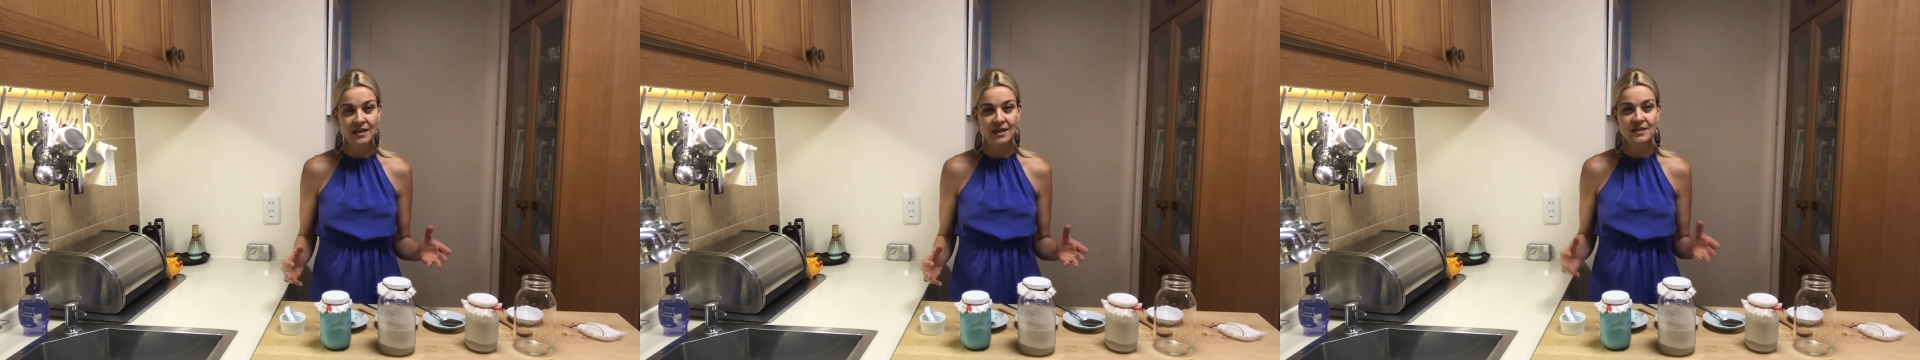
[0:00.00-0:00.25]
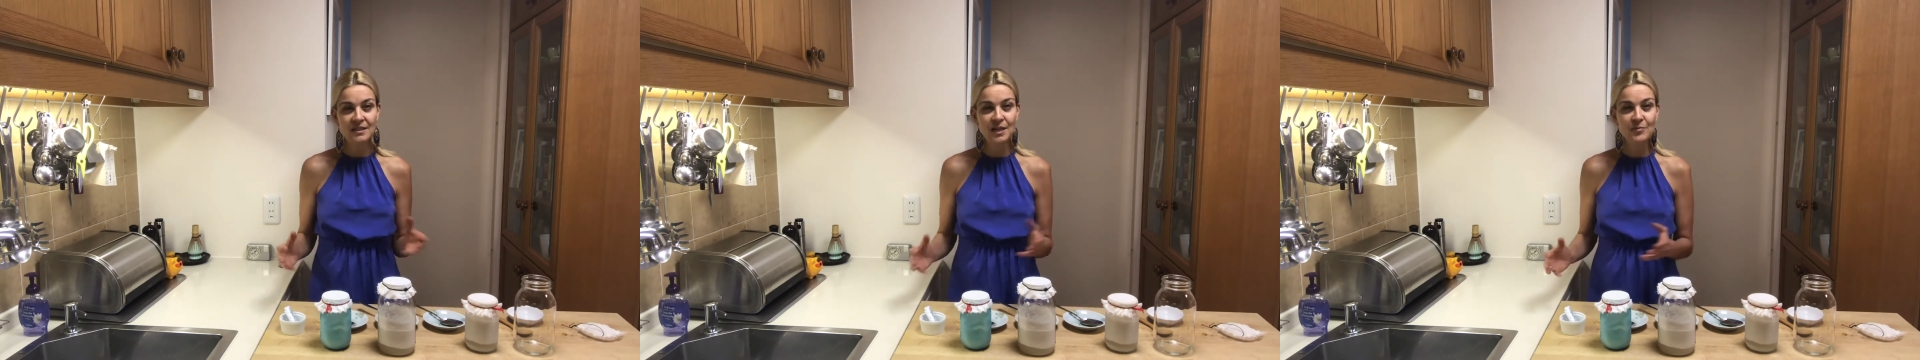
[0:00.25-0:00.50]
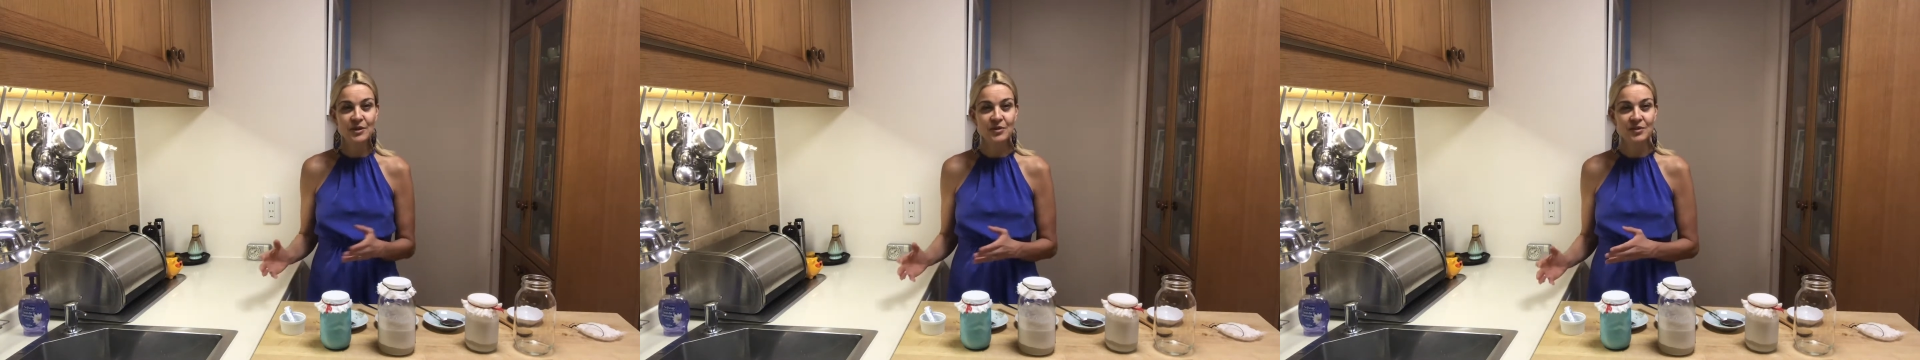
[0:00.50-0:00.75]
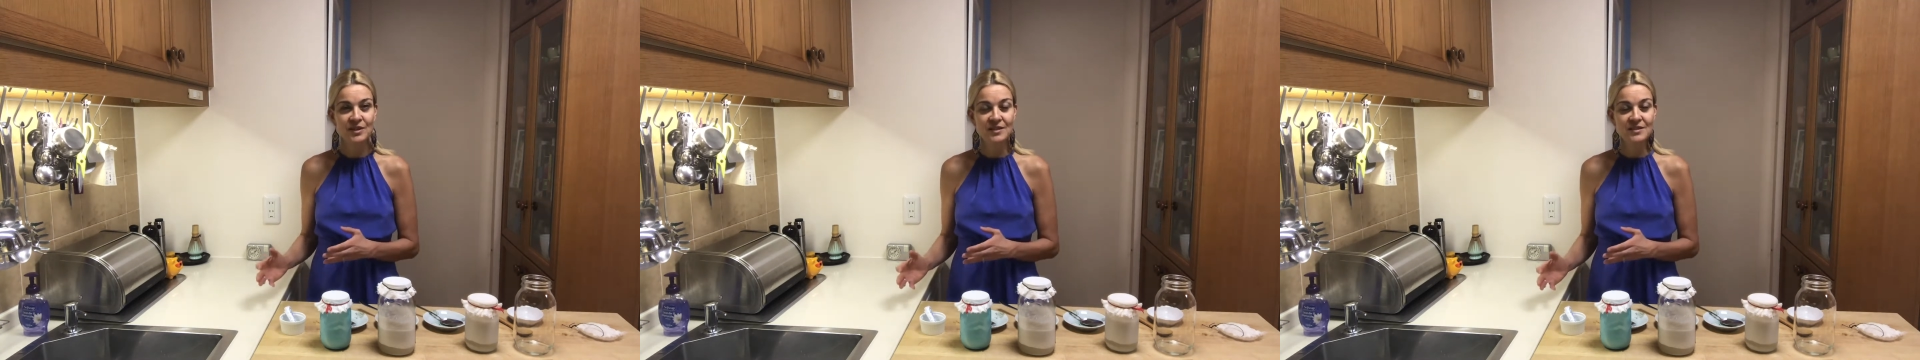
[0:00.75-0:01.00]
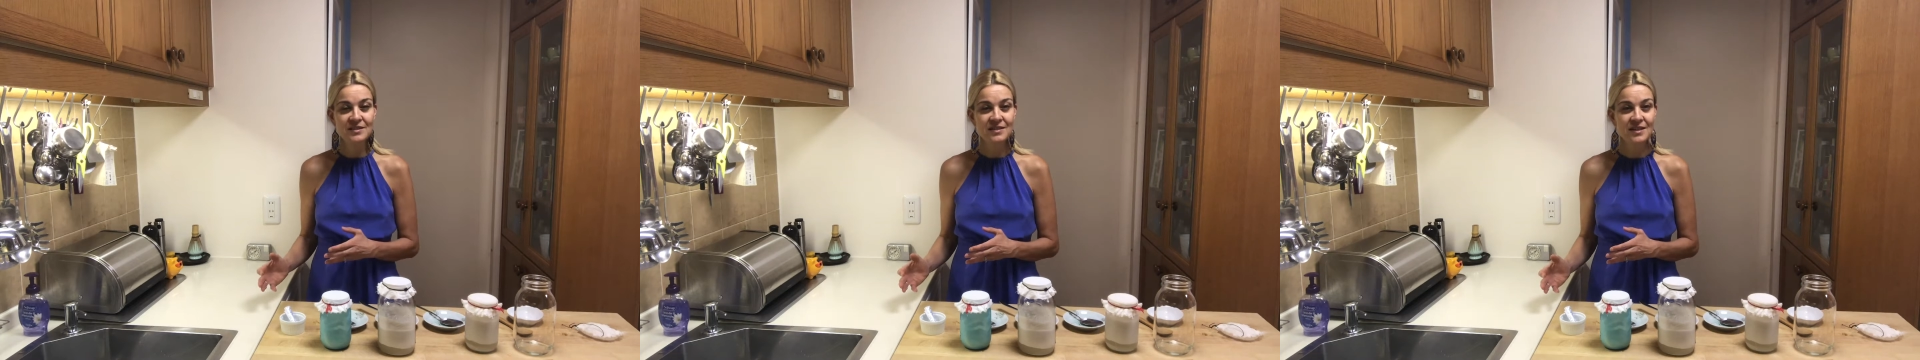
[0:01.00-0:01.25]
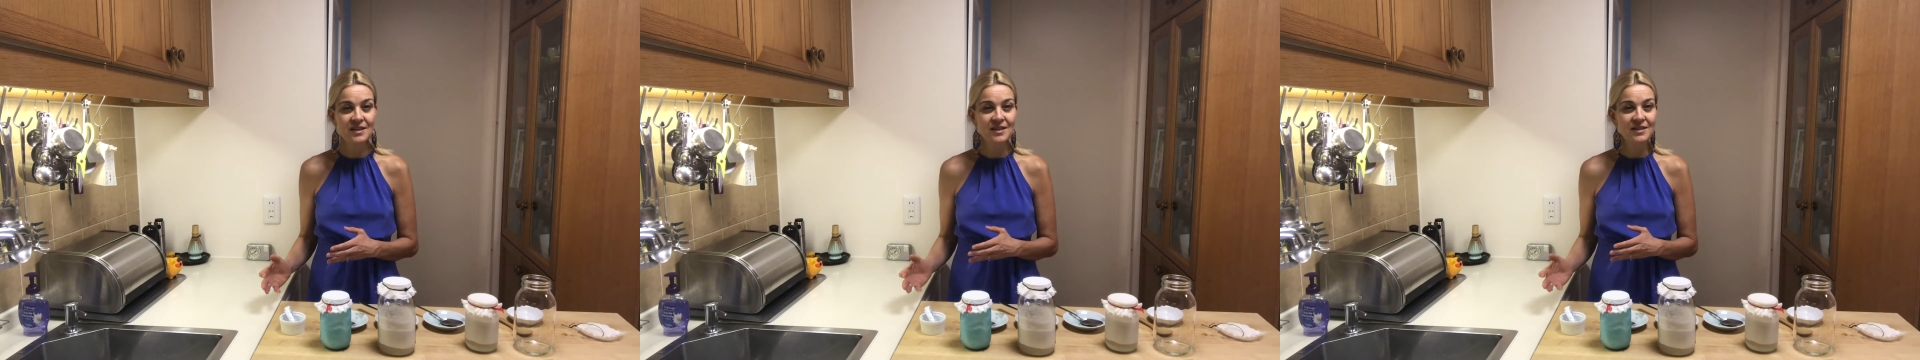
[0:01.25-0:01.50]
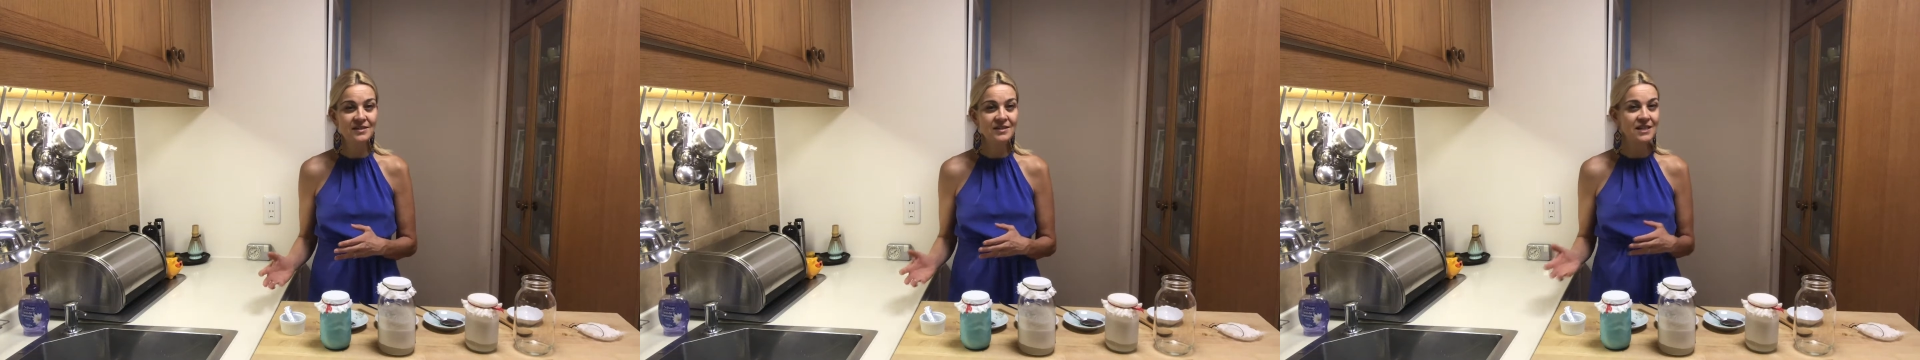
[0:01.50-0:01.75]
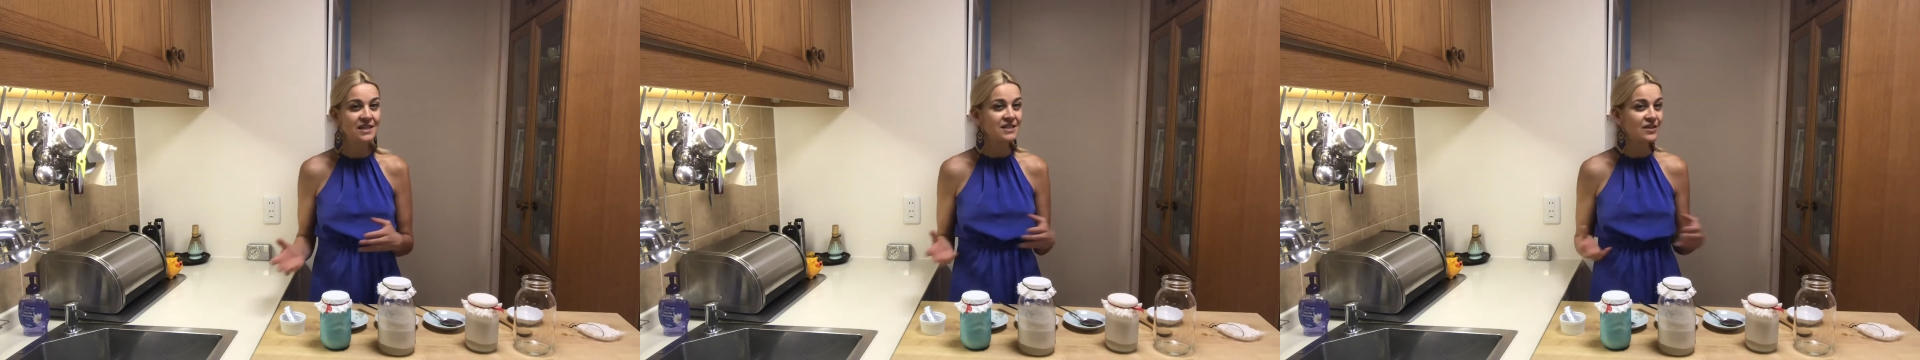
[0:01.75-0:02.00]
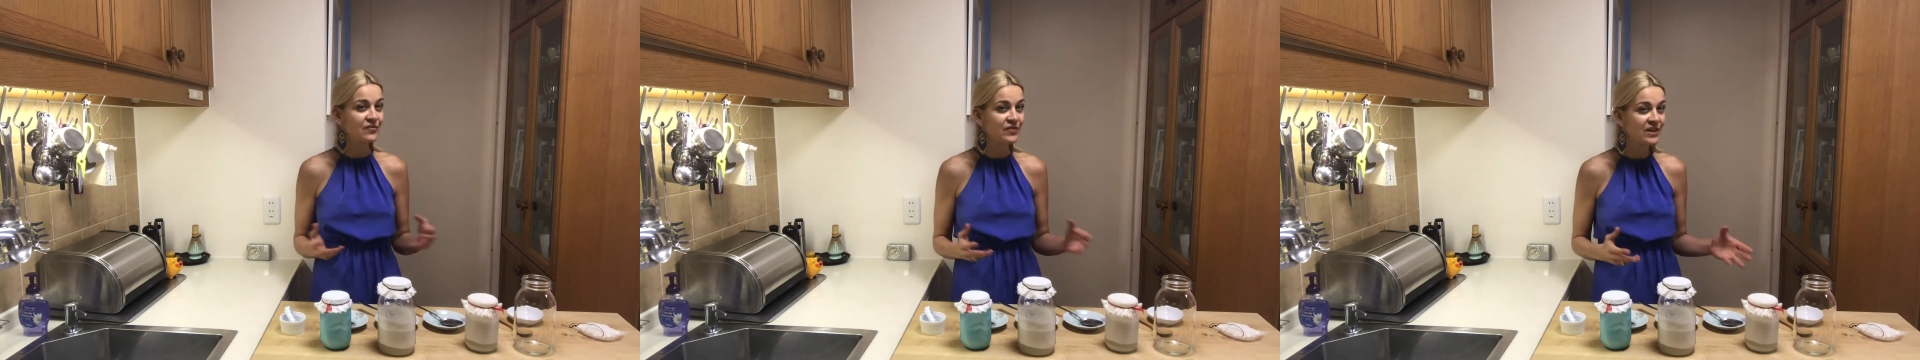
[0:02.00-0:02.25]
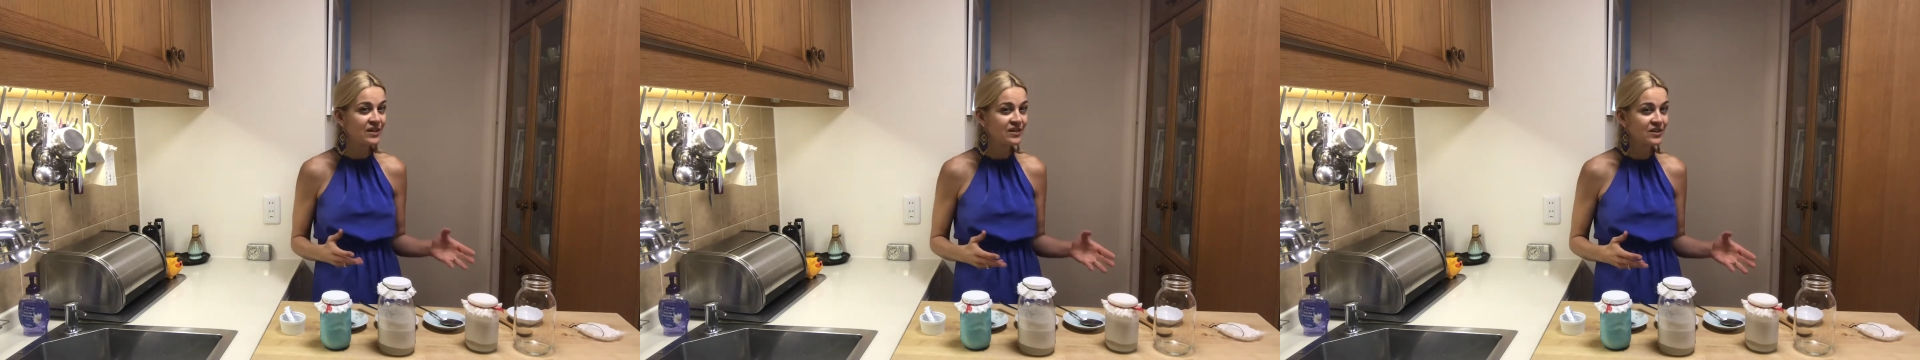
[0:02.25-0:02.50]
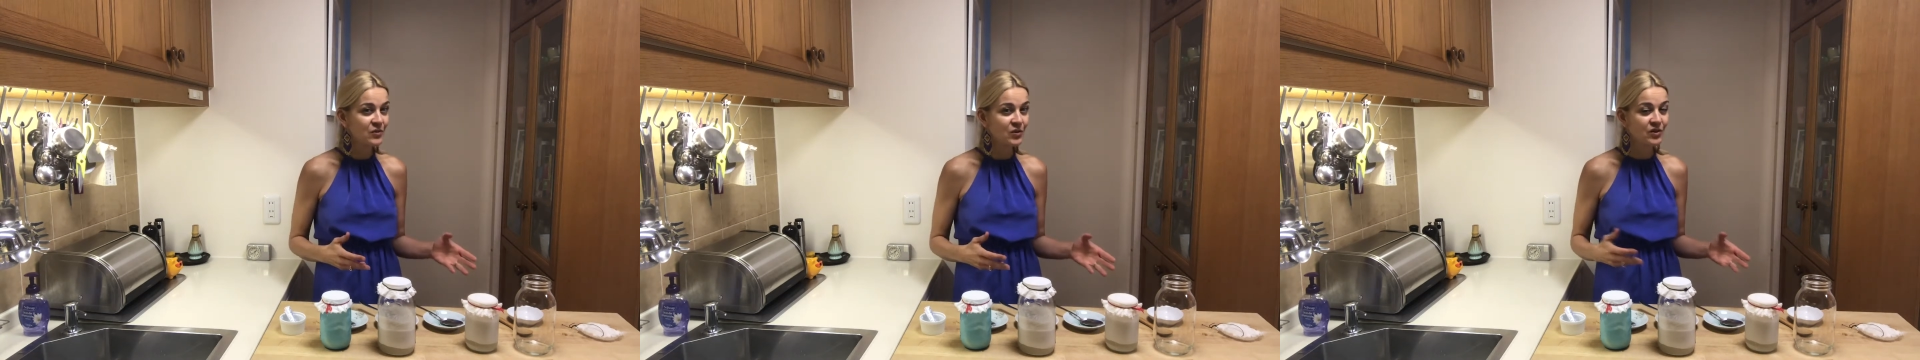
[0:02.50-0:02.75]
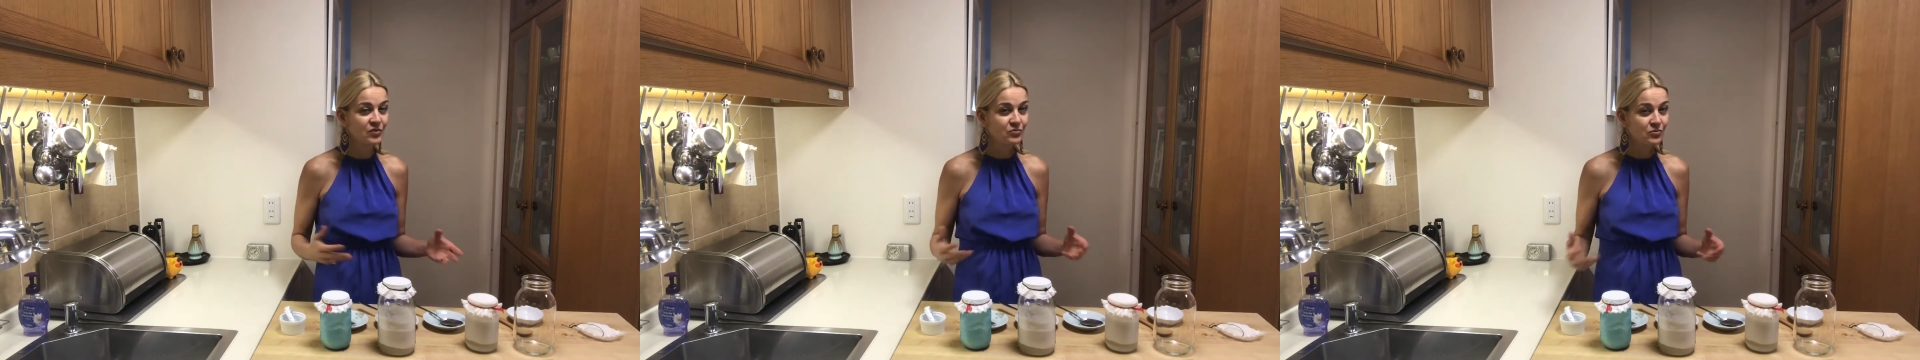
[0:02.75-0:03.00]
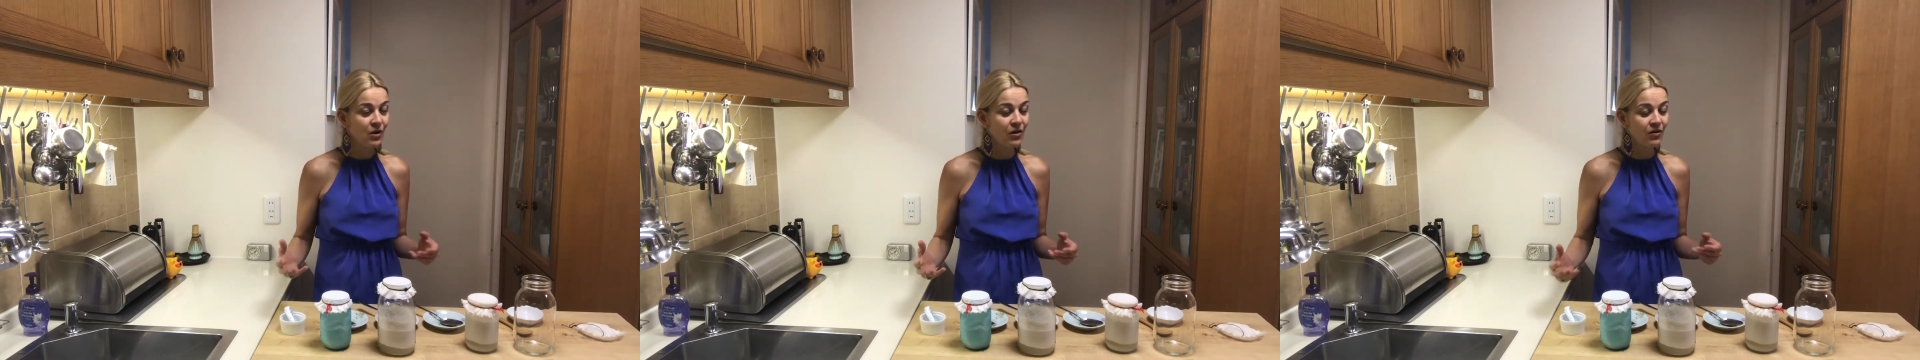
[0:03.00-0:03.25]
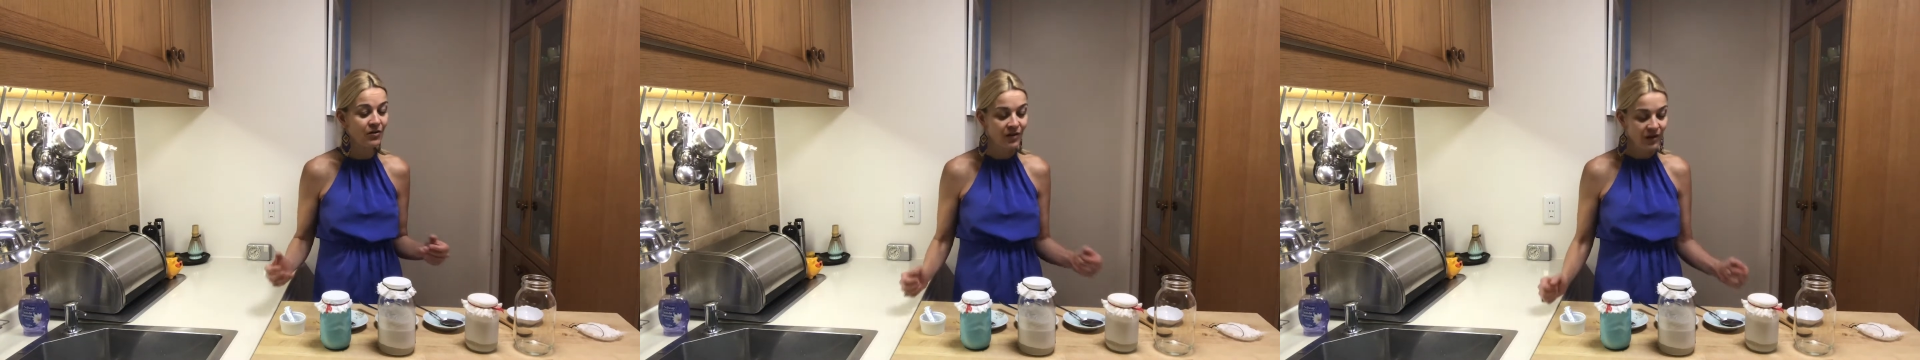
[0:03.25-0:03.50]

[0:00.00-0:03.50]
antibiotics and eating vegan and raw.